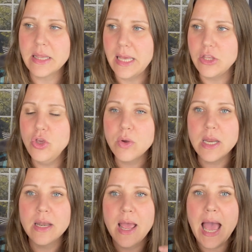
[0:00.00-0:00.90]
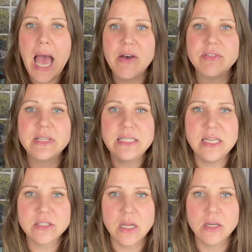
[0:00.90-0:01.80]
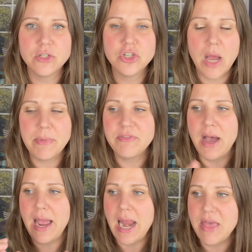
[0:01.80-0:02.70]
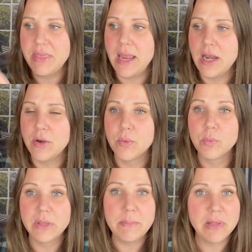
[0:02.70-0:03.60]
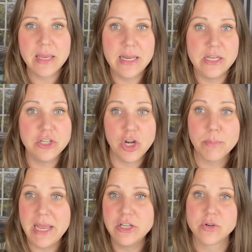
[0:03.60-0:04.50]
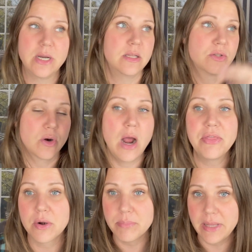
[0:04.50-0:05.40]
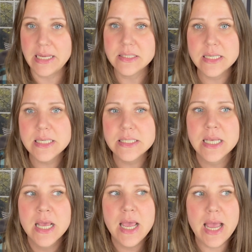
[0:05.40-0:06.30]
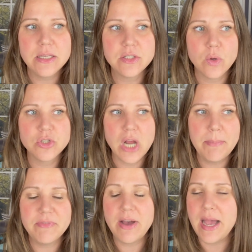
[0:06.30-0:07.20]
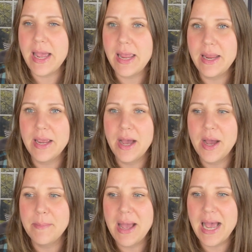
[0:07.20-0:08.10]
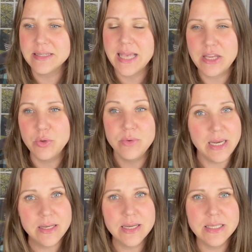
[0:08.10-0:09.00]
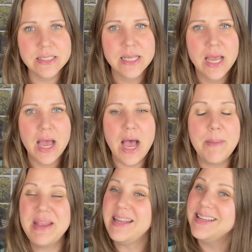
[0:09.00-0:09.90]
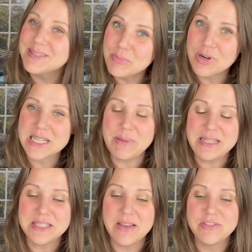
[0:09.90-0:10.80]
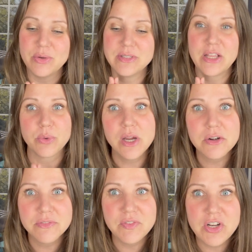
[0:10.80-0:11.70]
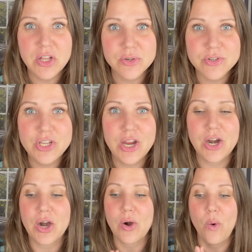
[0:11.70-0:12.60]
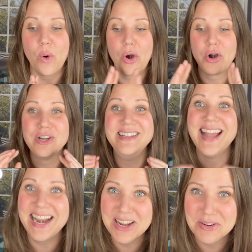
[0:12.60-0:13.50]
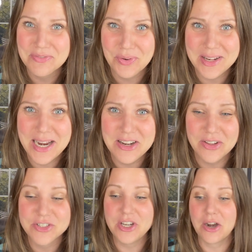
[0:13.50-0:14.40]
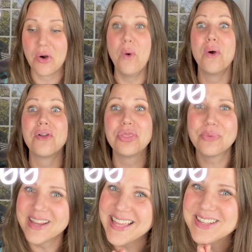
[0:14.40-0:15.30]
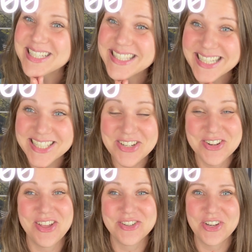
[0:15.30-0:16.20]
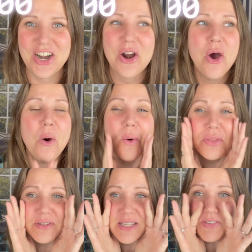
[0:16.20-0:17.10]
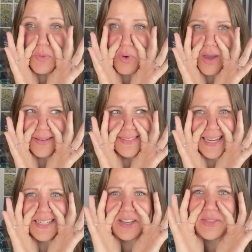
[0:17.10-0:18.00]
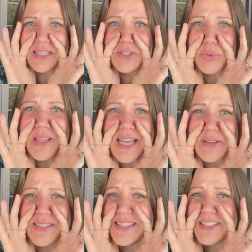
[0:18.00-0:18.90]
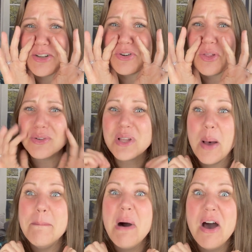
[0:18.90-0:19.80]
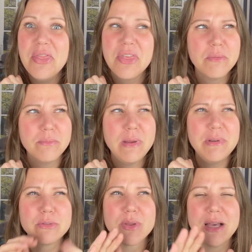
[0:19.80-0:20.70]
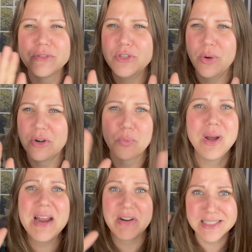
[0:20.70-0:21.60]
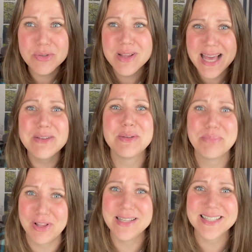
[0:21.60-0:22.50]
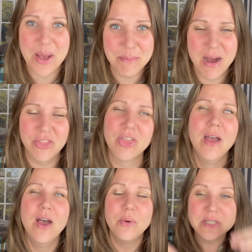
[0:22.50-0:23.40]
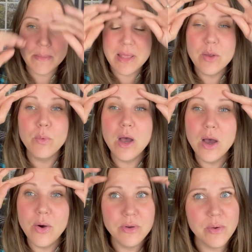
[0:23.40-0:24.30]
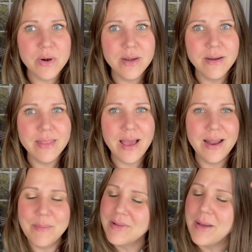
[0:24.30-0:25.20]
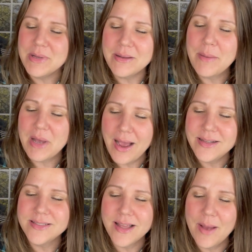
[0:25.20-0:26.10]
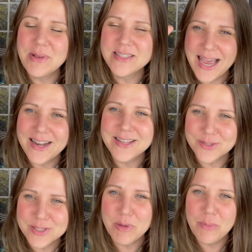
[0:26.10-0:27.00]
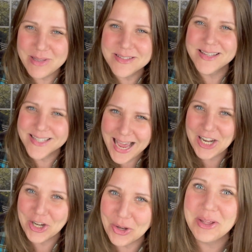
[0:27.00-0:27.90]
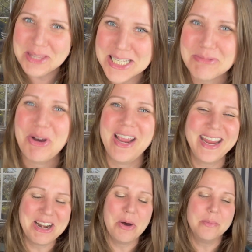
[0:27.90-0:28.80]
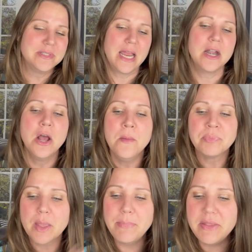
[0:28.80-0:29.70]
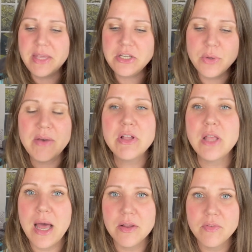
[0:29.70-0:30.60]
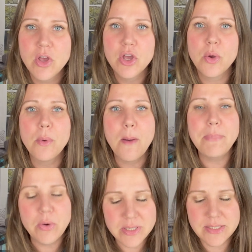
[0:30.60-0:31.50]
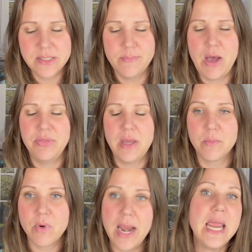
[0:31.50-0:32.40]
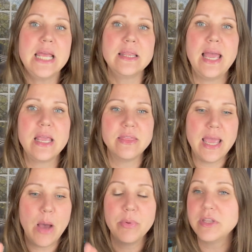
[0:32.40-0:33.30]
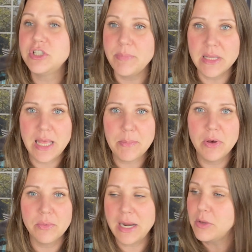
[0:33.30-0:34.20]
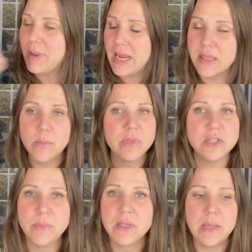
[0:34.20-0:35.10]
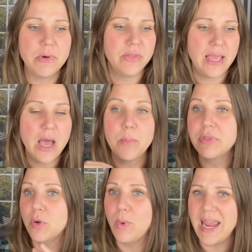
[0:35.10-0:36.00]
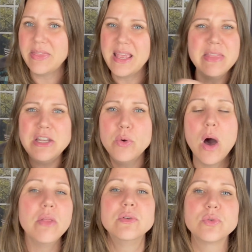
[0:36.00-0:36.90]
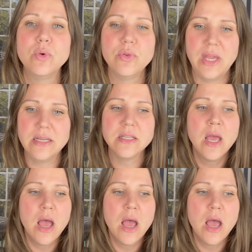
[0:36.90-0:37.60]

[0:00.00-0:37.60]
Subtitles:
Like you can have listings on Shopify and then really plug it into your Pinterest or other places. And so Shopify has that uniqueness. It is more expensive. So it's like $350 a year or $948 a year or $3,600 a year. Or there's even one, can I tell you, that's $3,600 a month. Maybe it's 3,200, whatever. It's 3,000 plus a month, which I'm like, whoa, nowhere near that. I'm a side hustle, small business kind of girl at this point. You know what I'm saying? But they do have a lot of bonuses about them, right? Like they help with the shipping label, right? You pay them with the shipping label. They help with the weight. They do all those cool things.